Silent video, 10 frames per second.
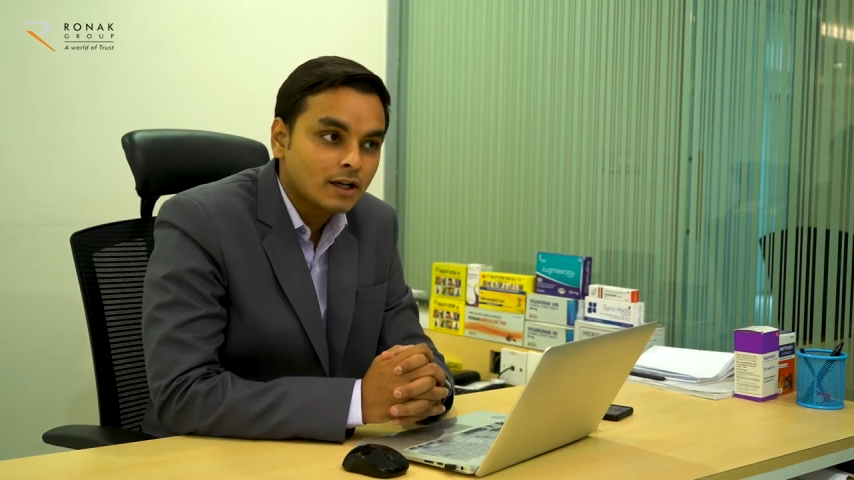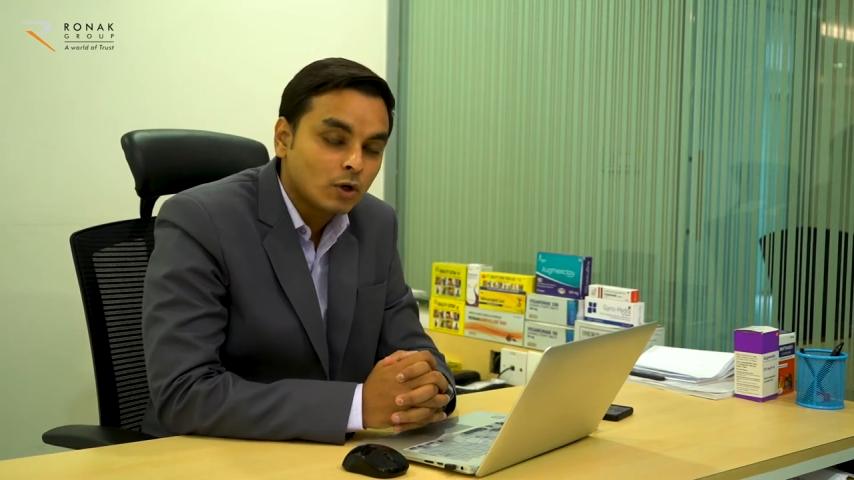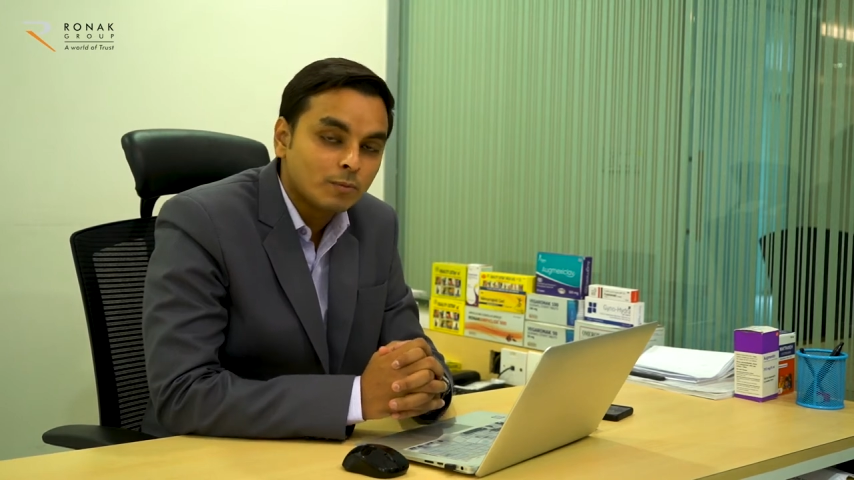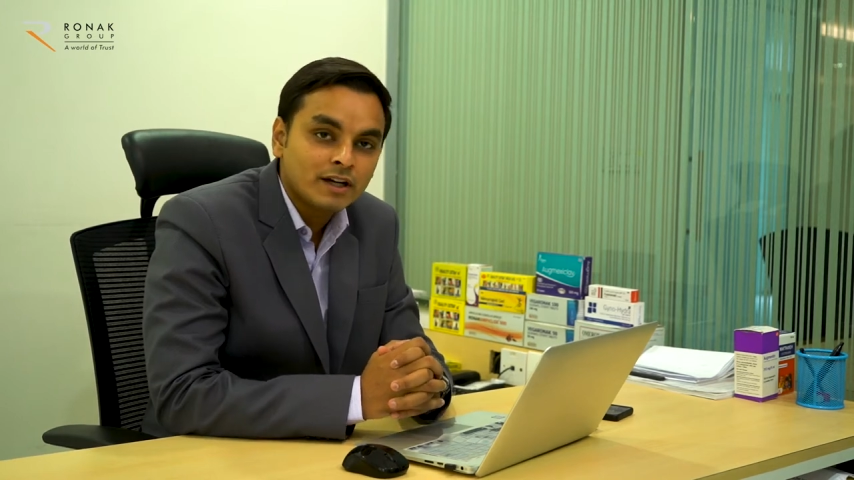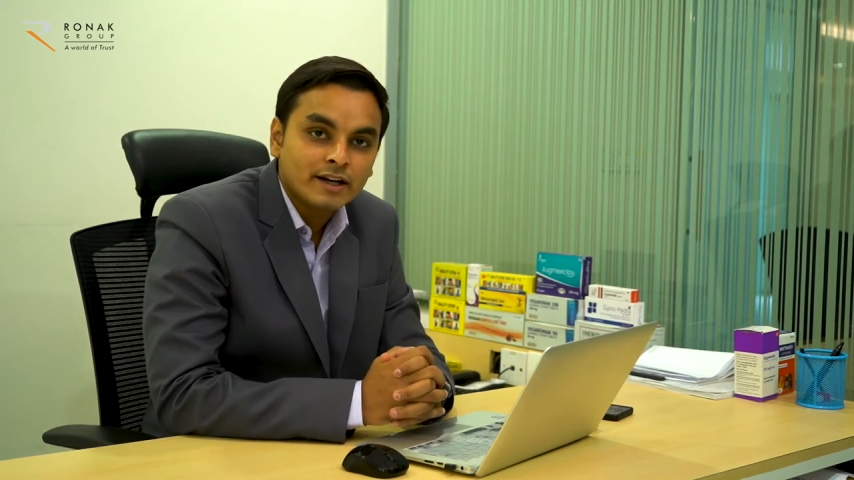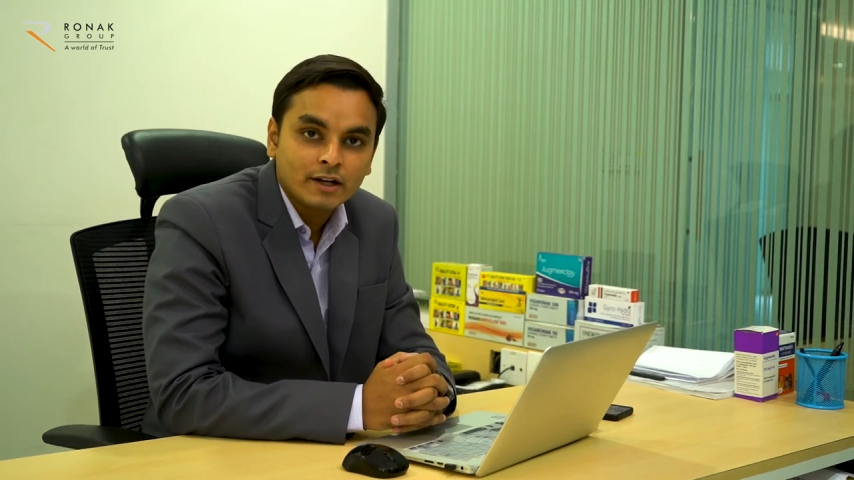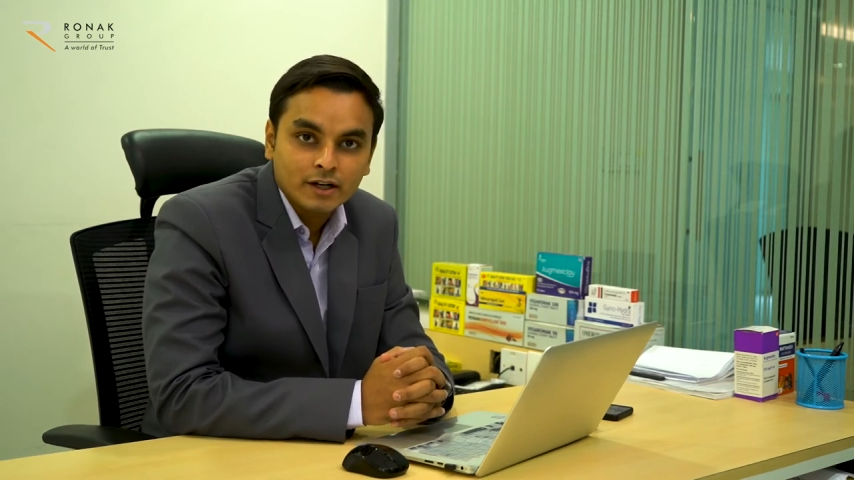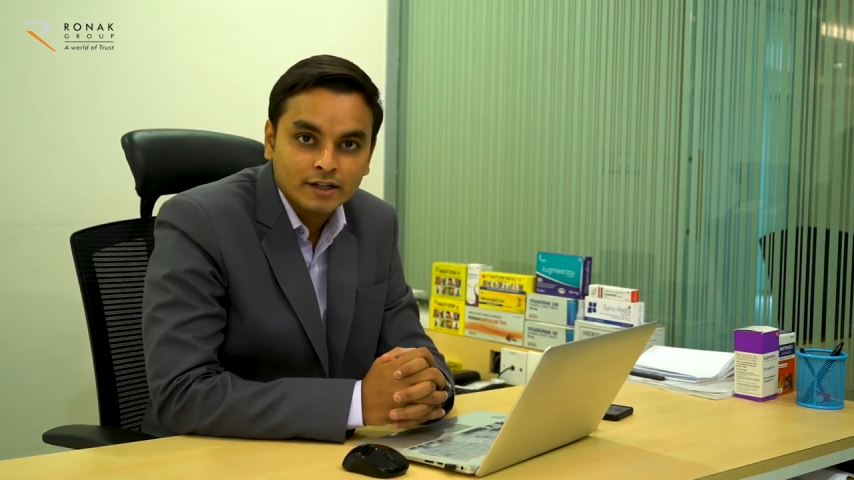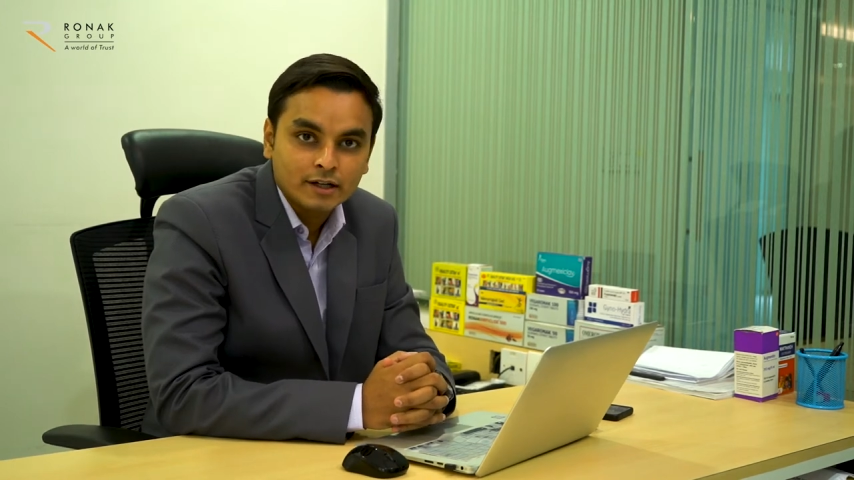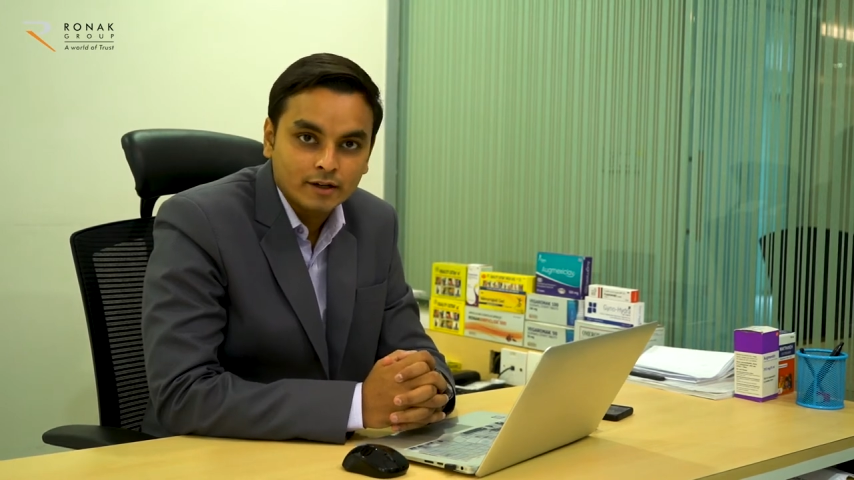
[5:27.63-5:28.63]
global
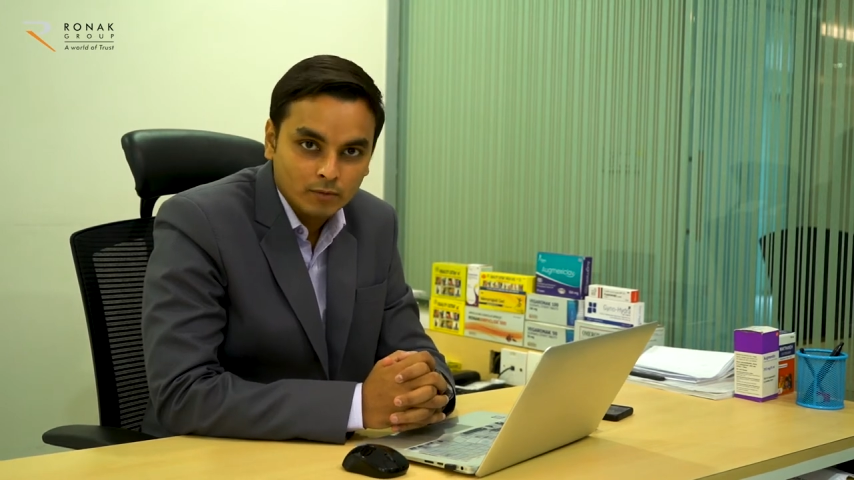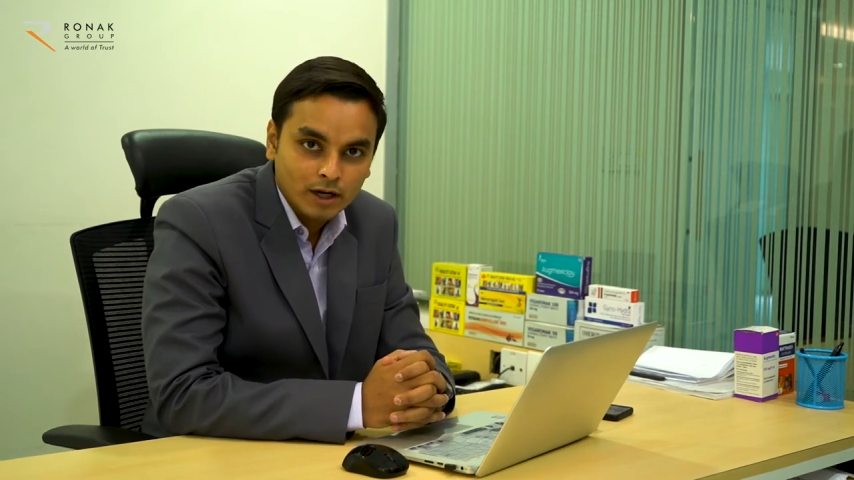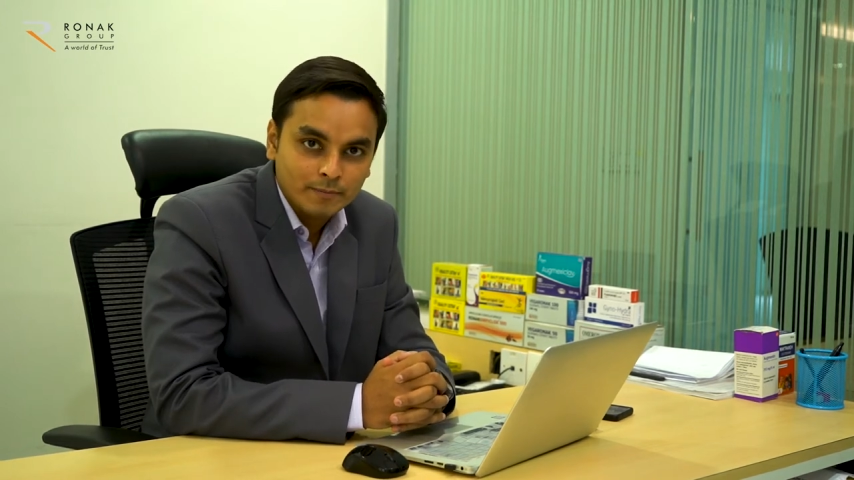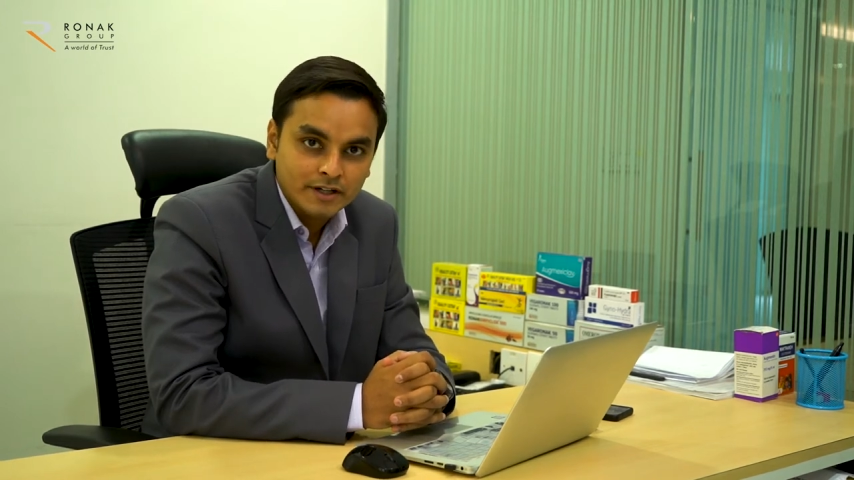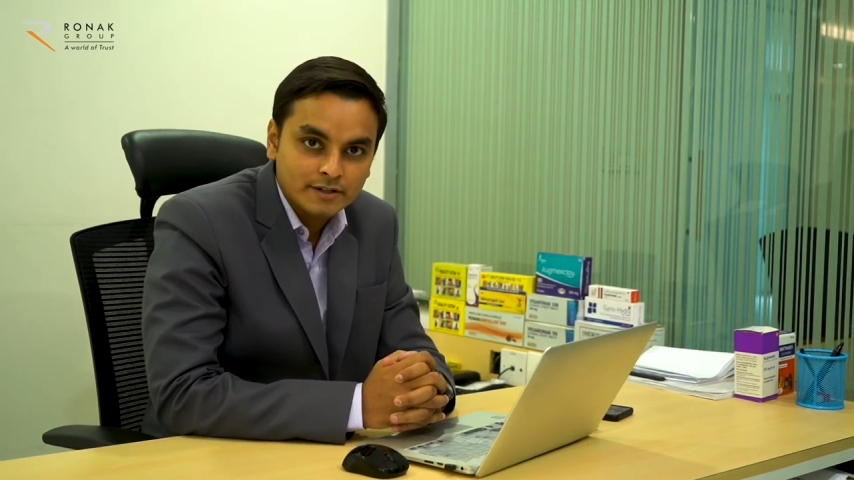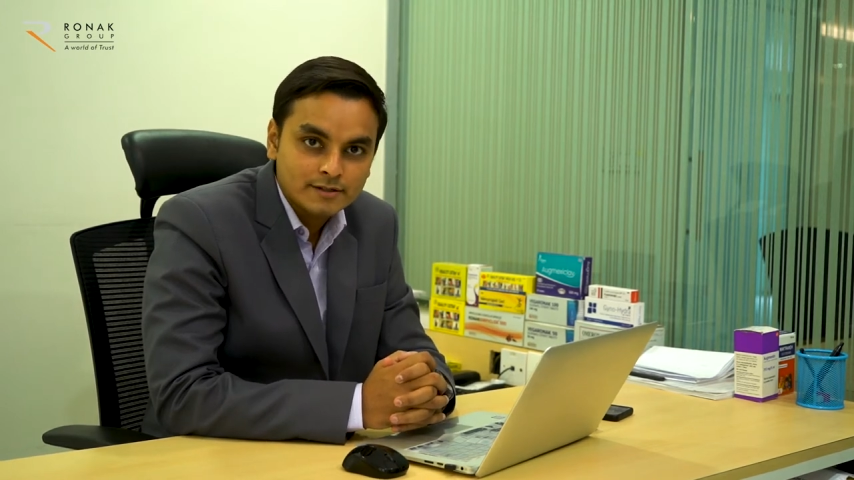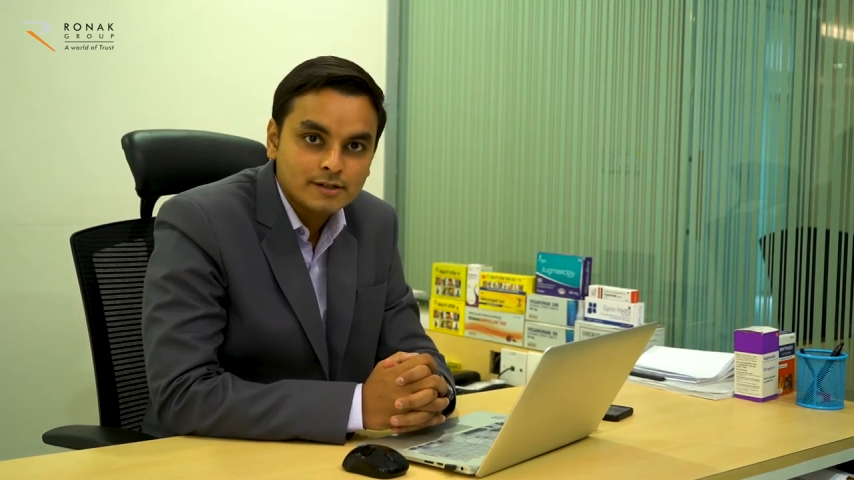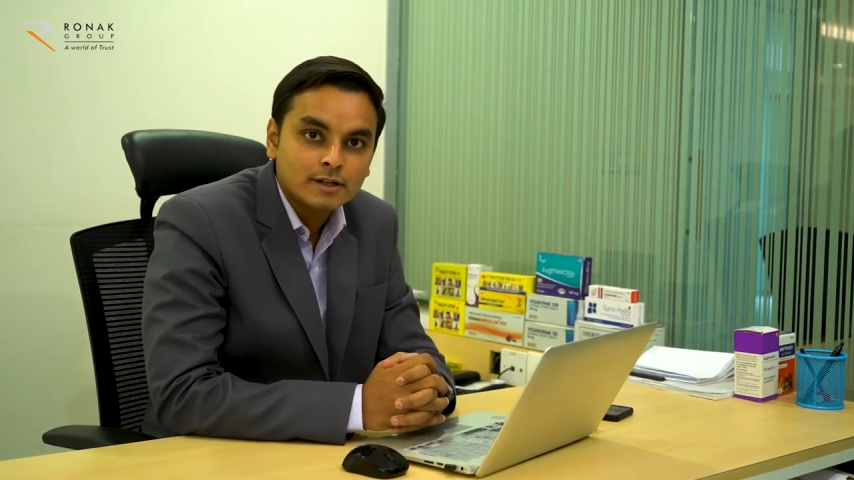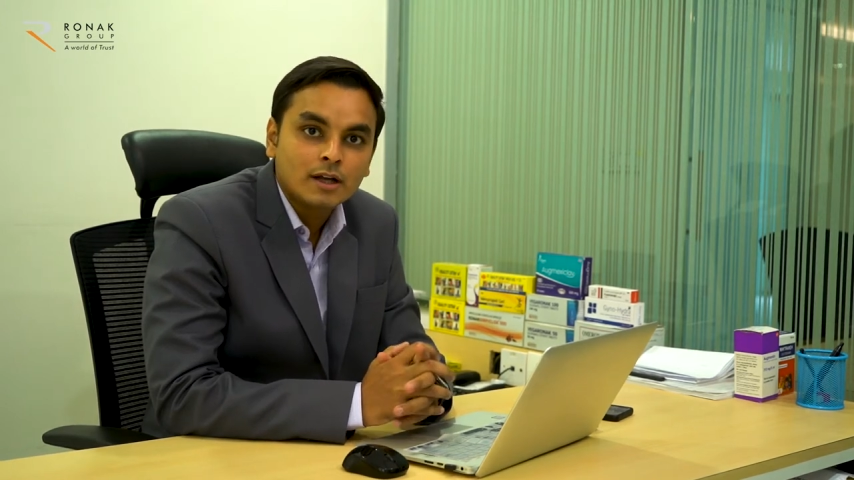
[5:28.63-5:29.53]
regulatory requirements.